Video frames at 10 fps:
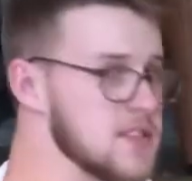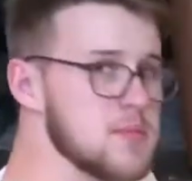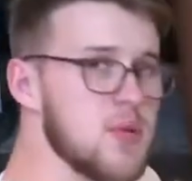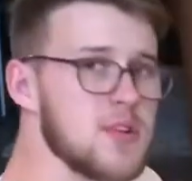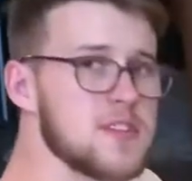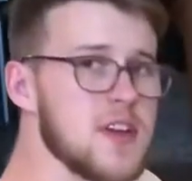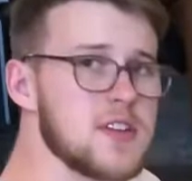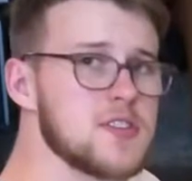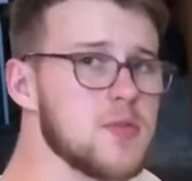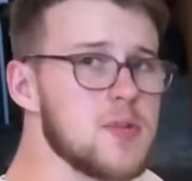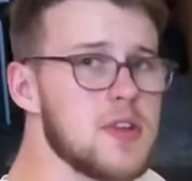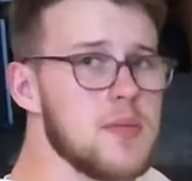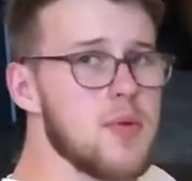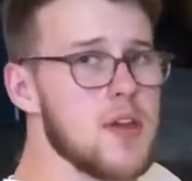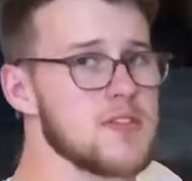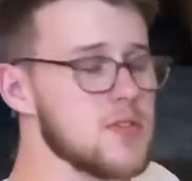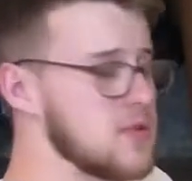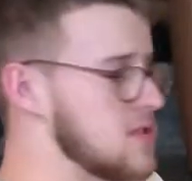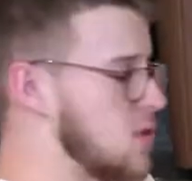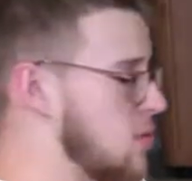It's important to take super deep breaths
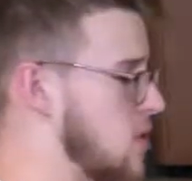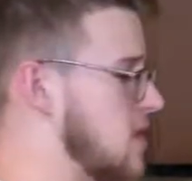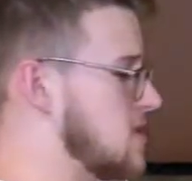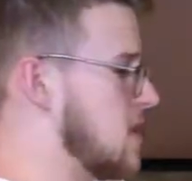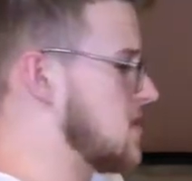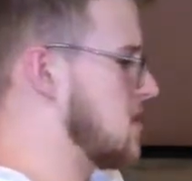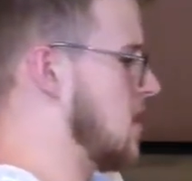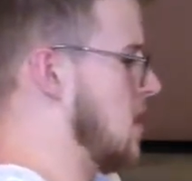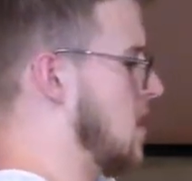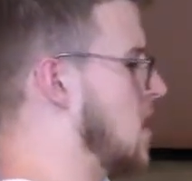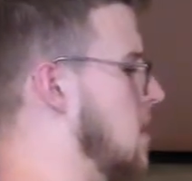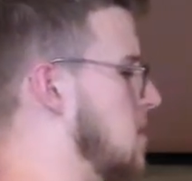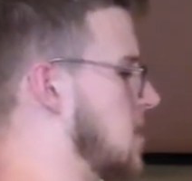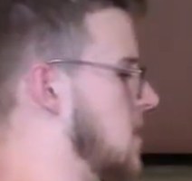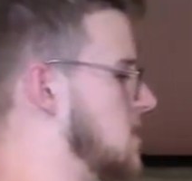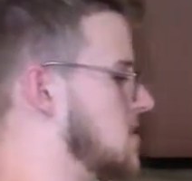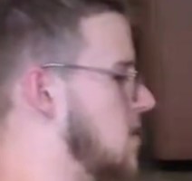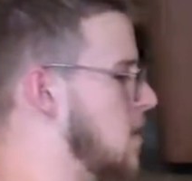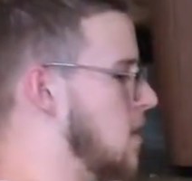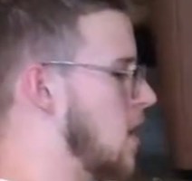throughout this whole process, because
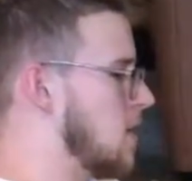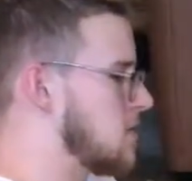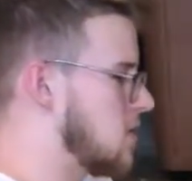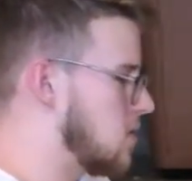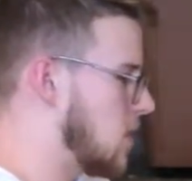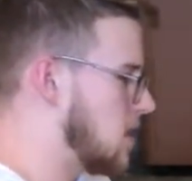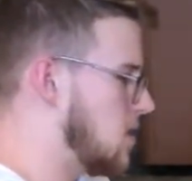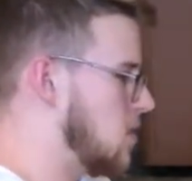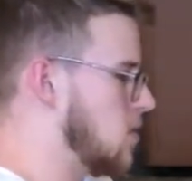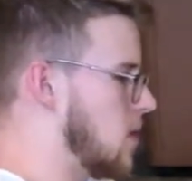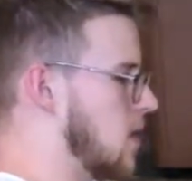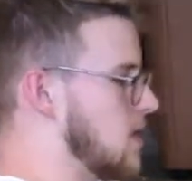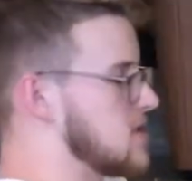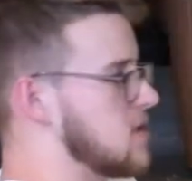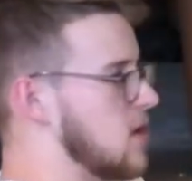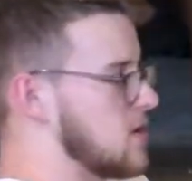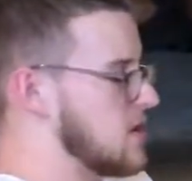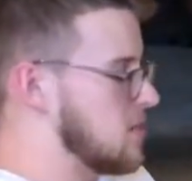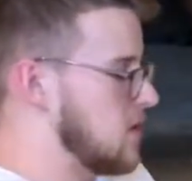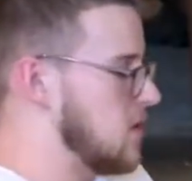often when you start
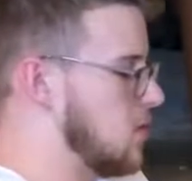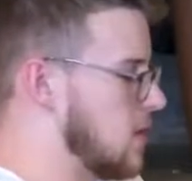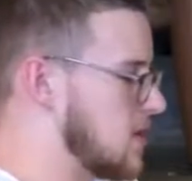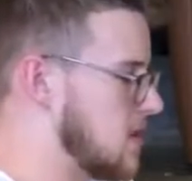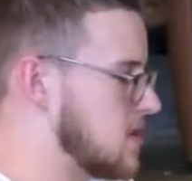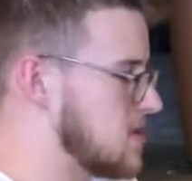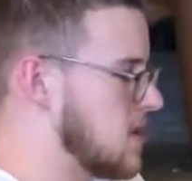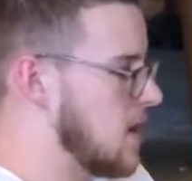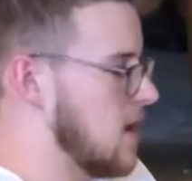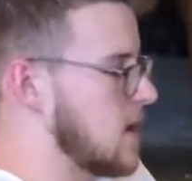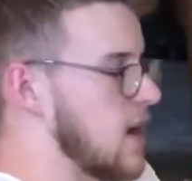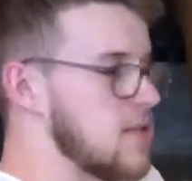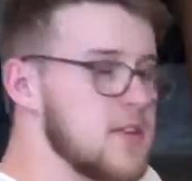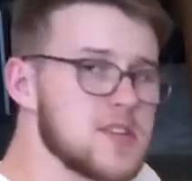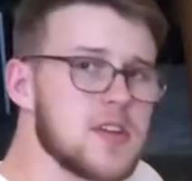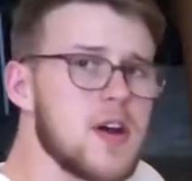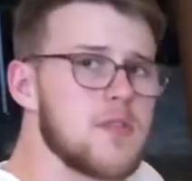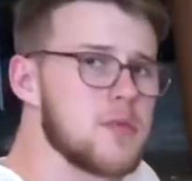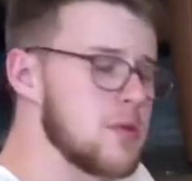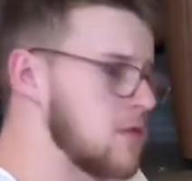something new like this, it kind of feels
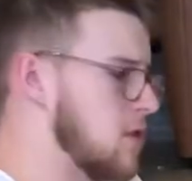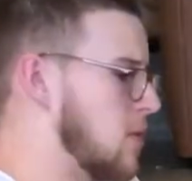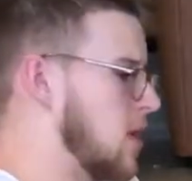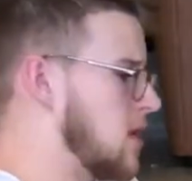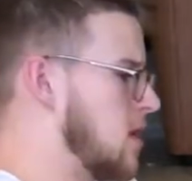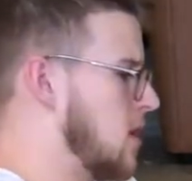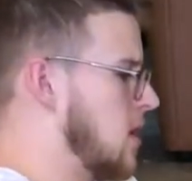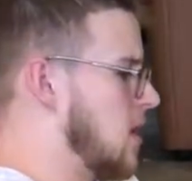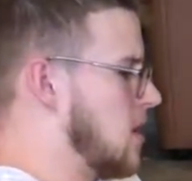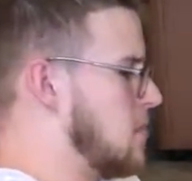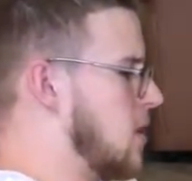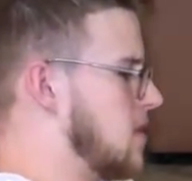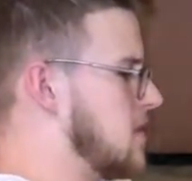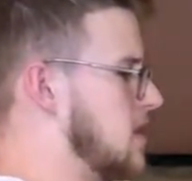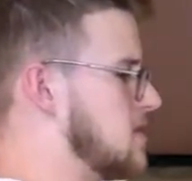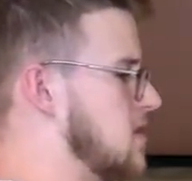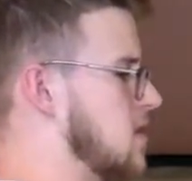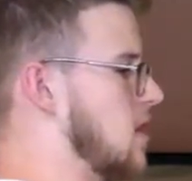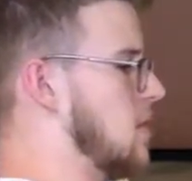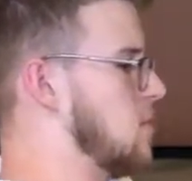uncomfortable for your body. Your body tends
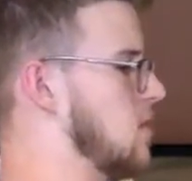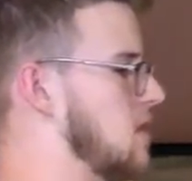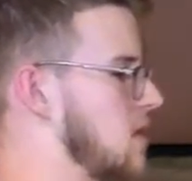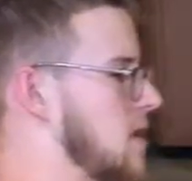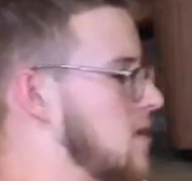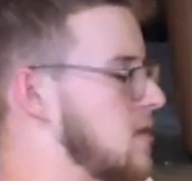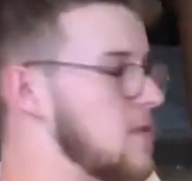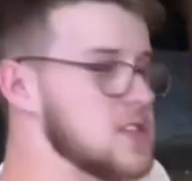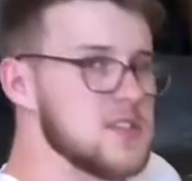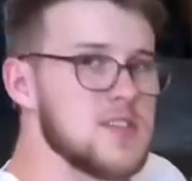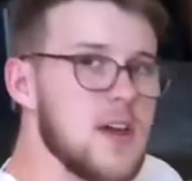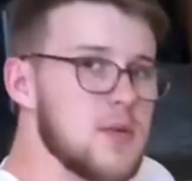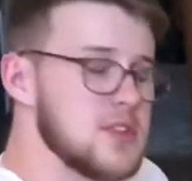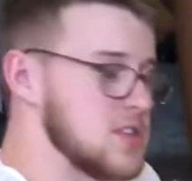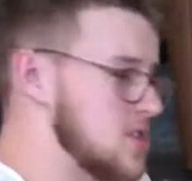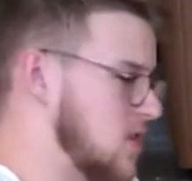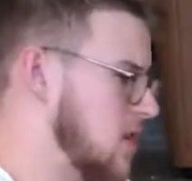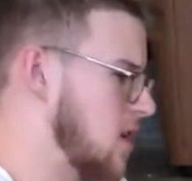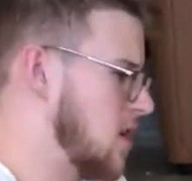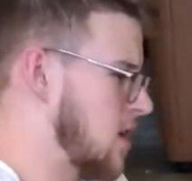to not breathe at the efficiency at which it should,